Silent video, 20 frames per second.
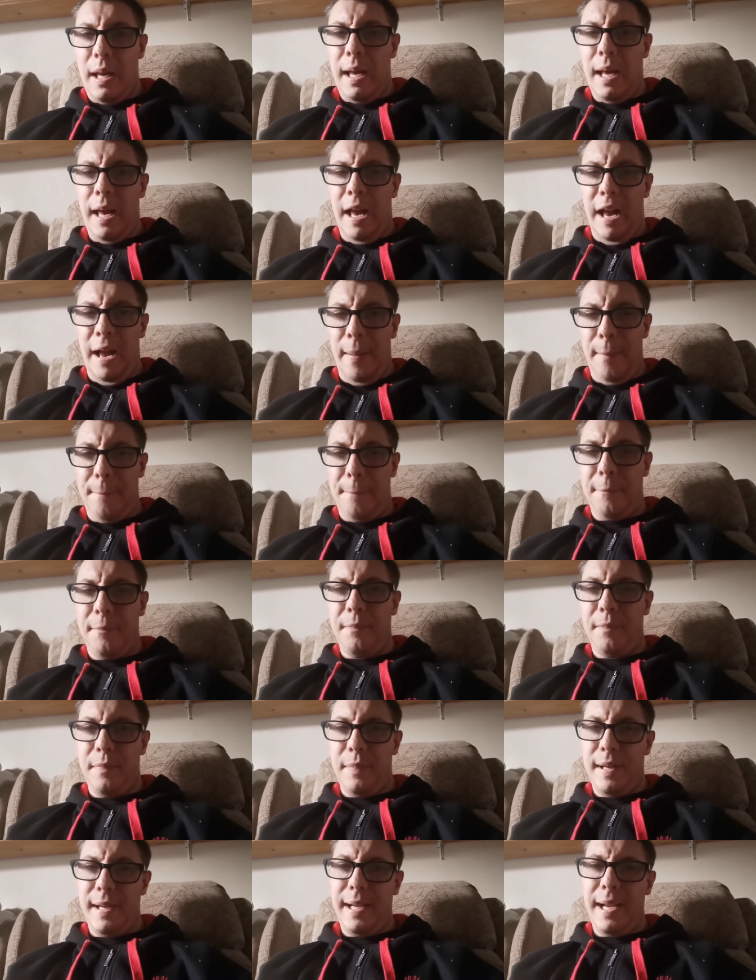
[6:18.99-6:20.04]
Um,
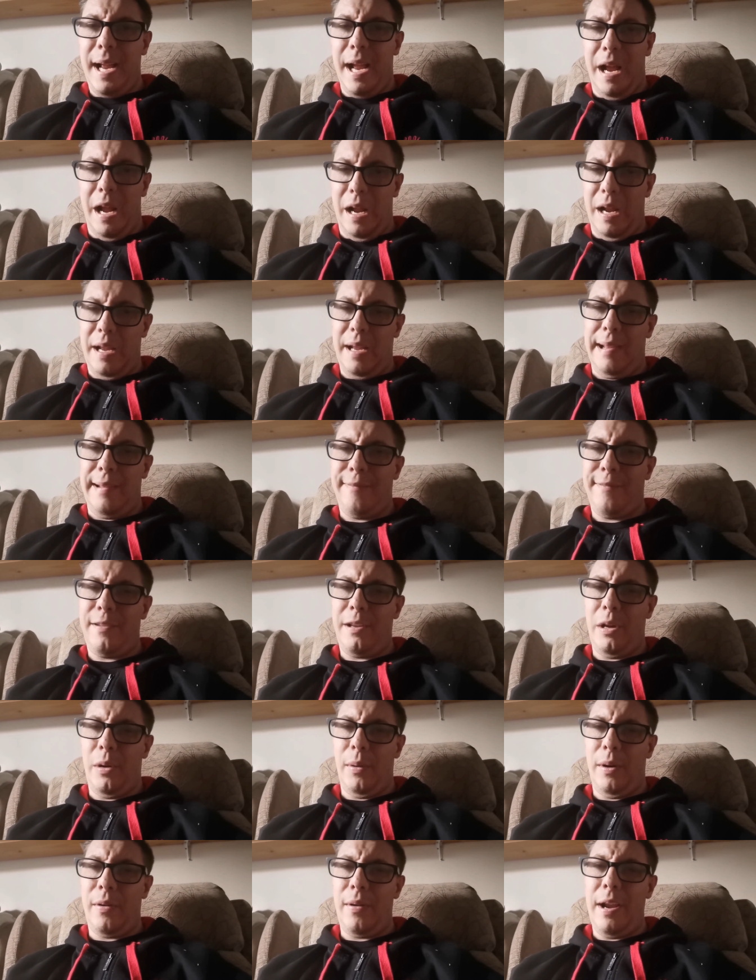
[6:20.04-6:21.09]
but yeah, if
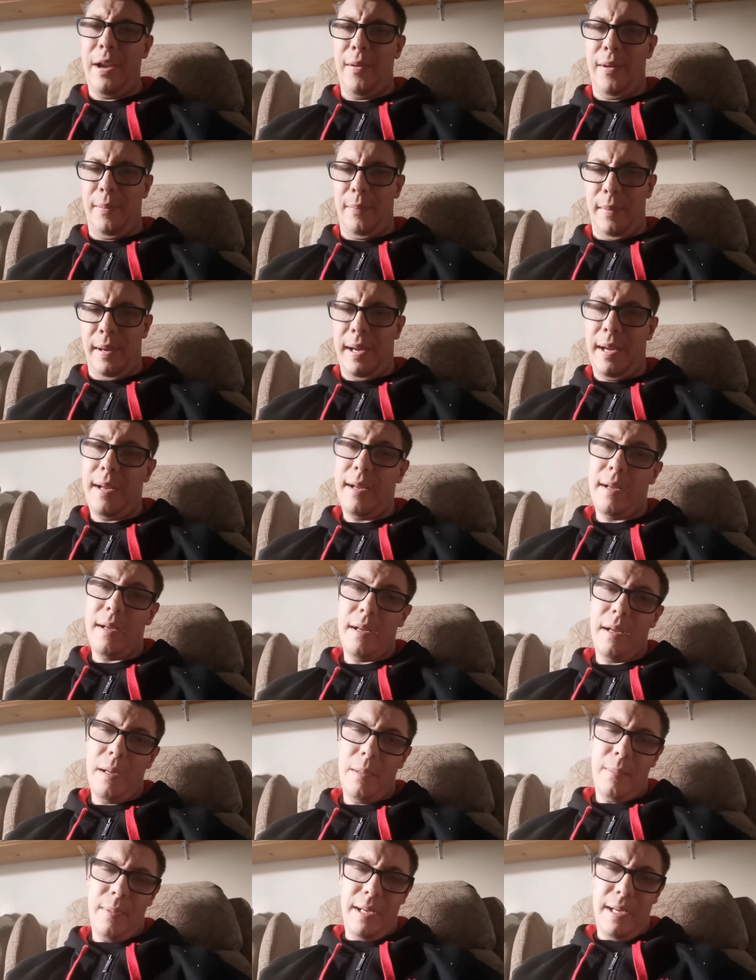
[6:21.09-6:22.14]
you agree with me,
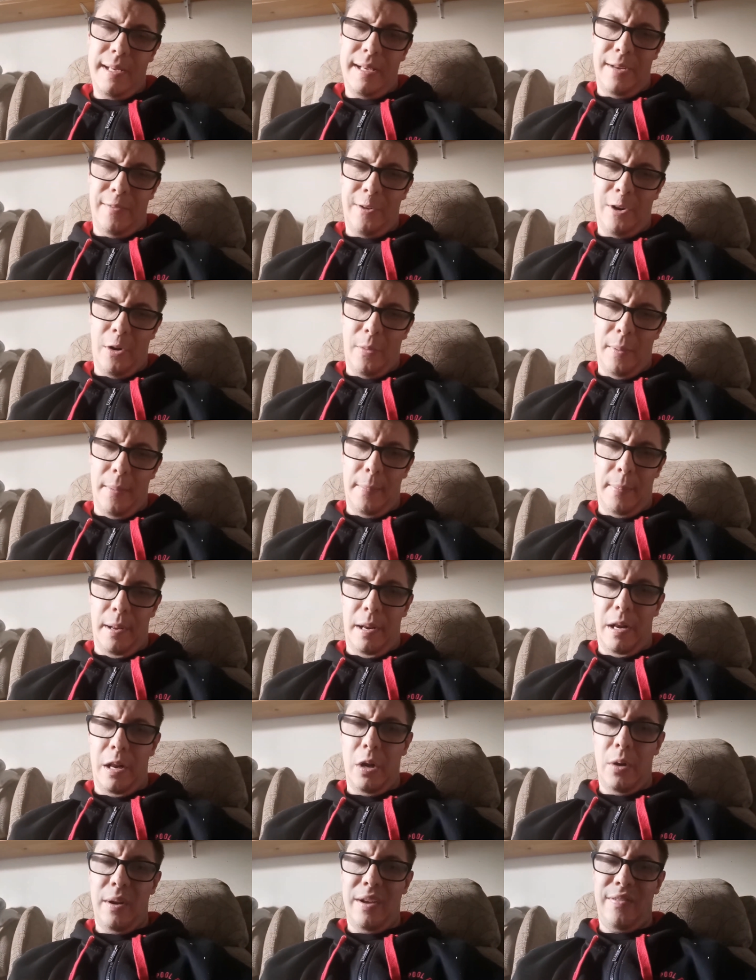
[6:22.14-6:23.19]
please leave a comment
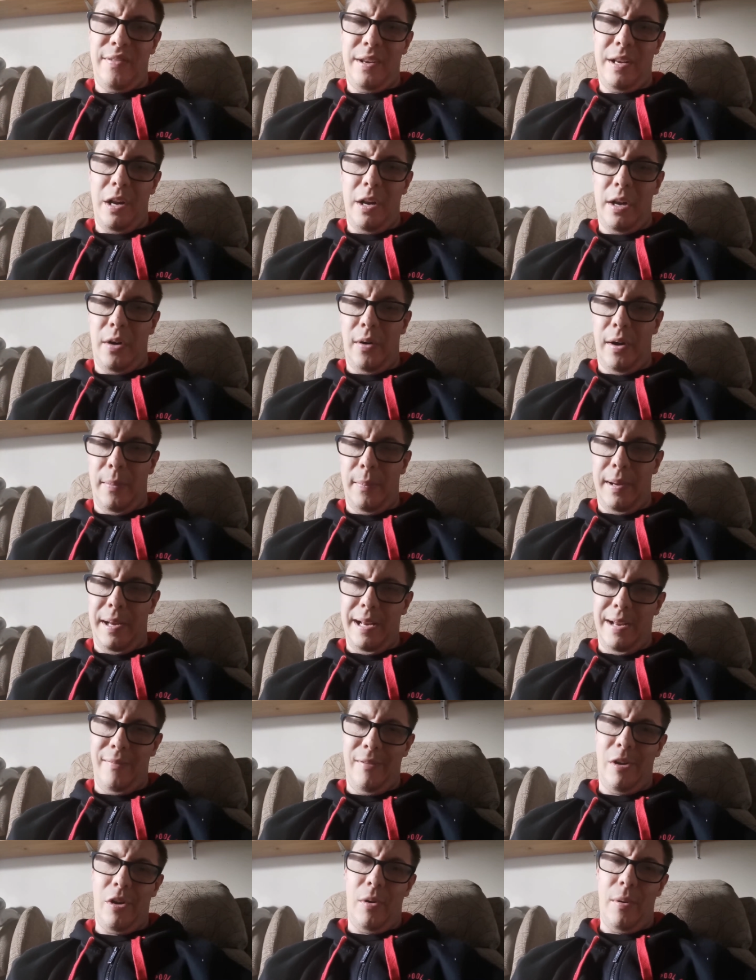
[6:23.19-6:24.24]
below. If you don't agree with me,
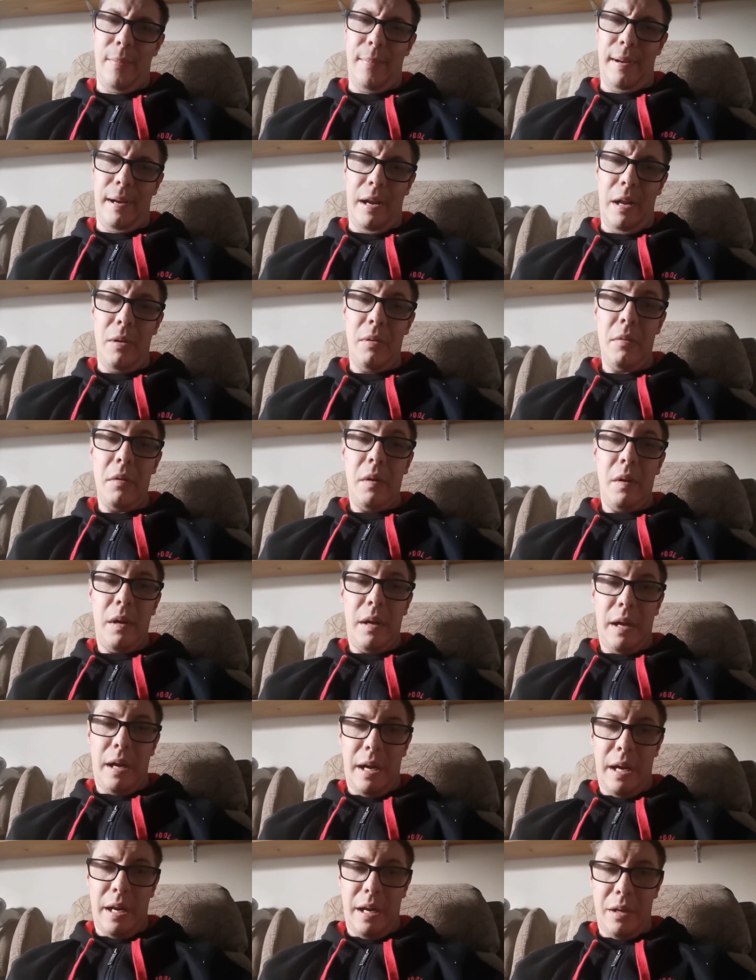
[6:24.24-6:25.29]
leave a comment below.
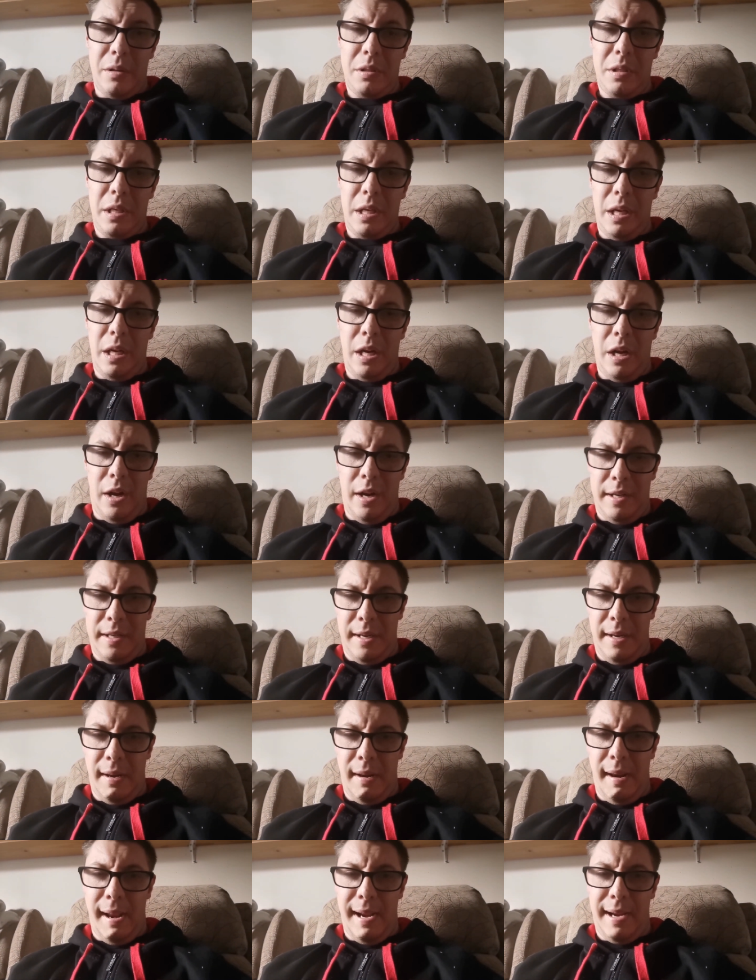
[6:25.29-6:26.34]
And I'll see you guys
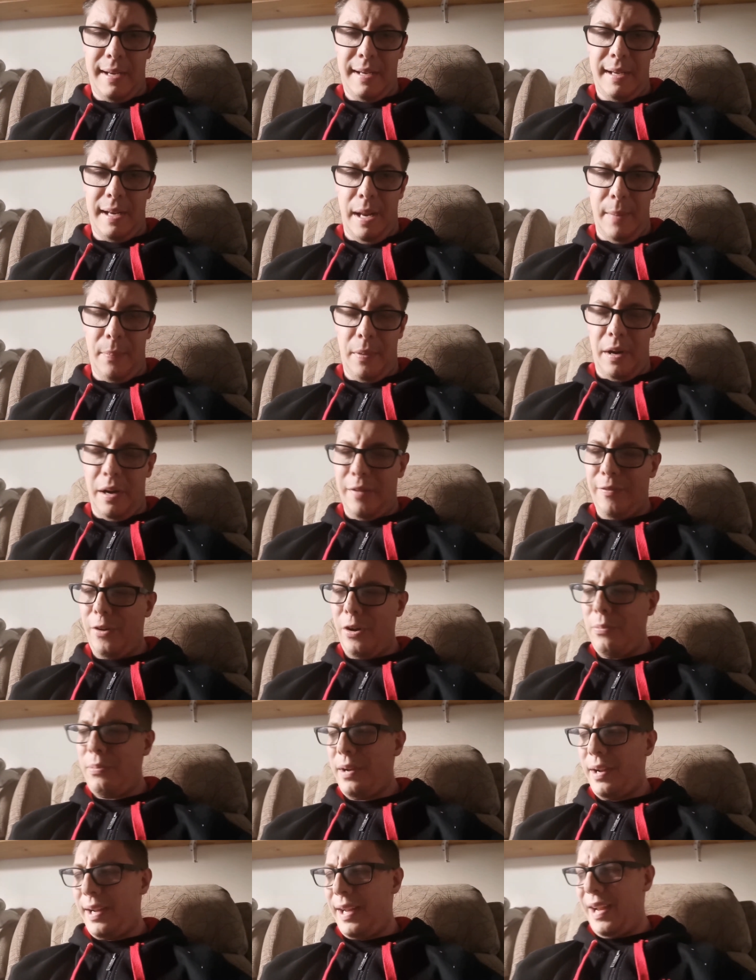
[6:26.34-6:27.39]
in the next clip. I
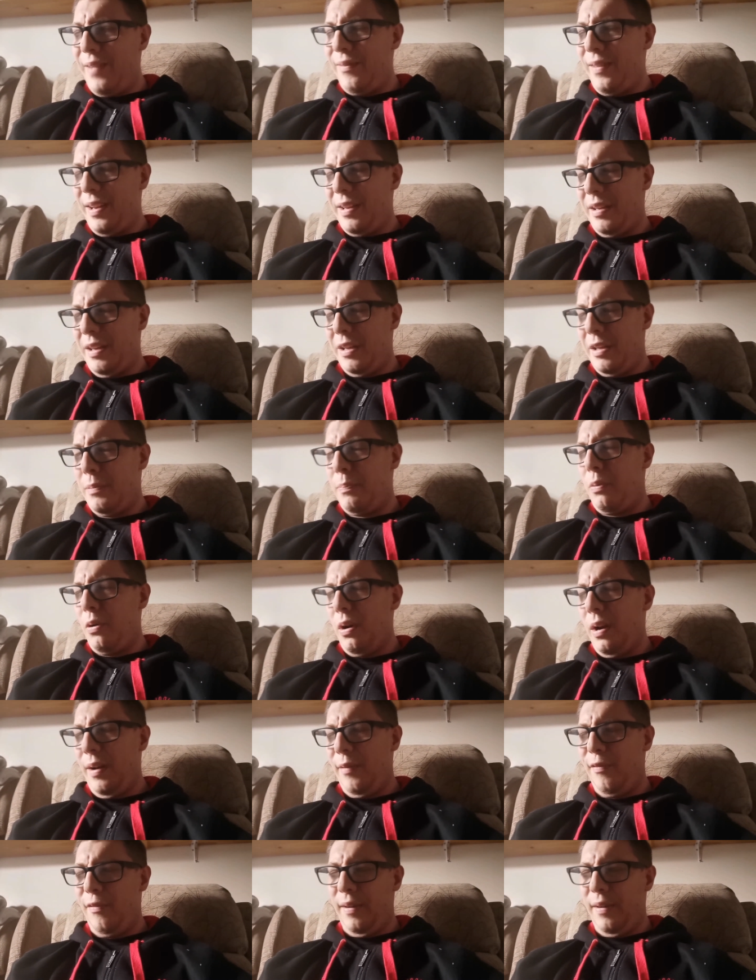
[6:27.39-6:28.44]
hope I keep this as
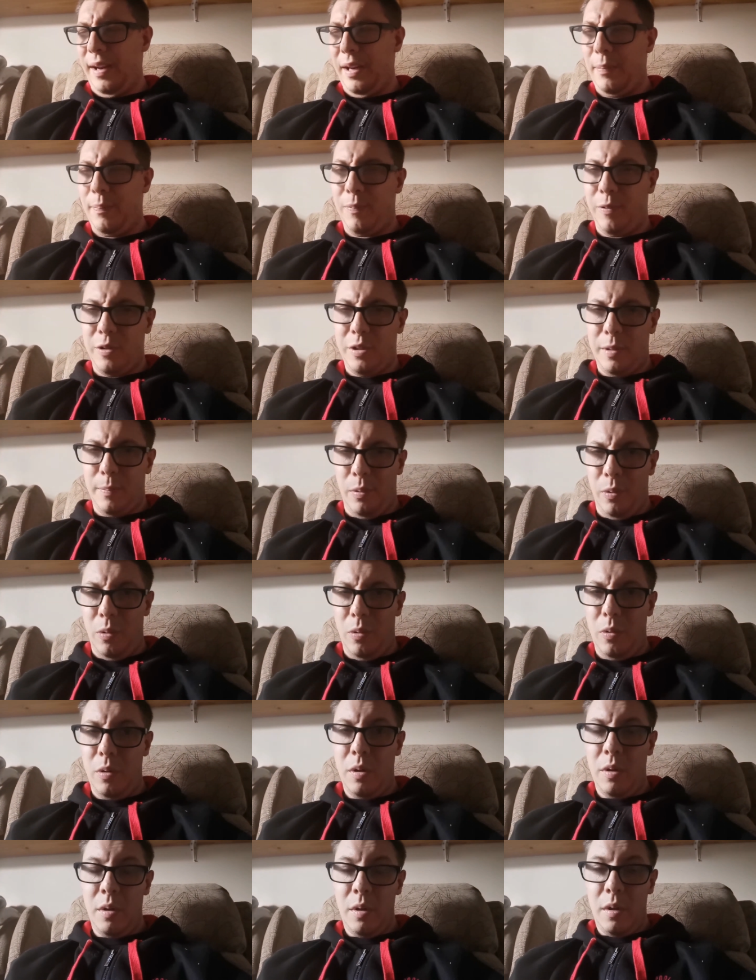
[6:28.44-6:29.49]
spoiler free as
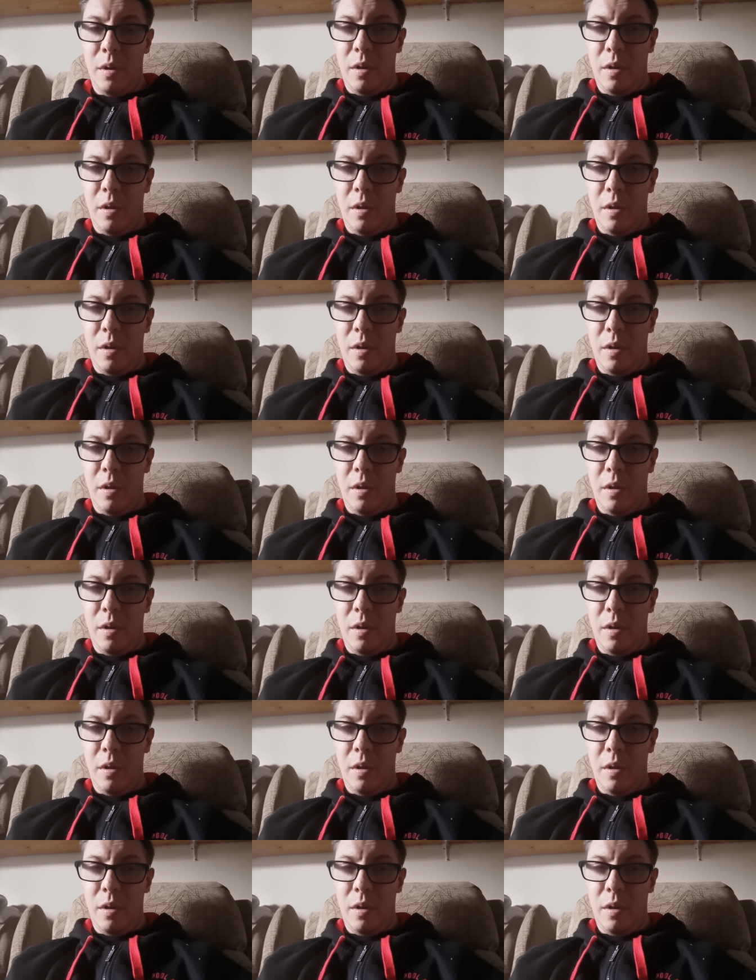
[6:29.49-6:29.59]
possible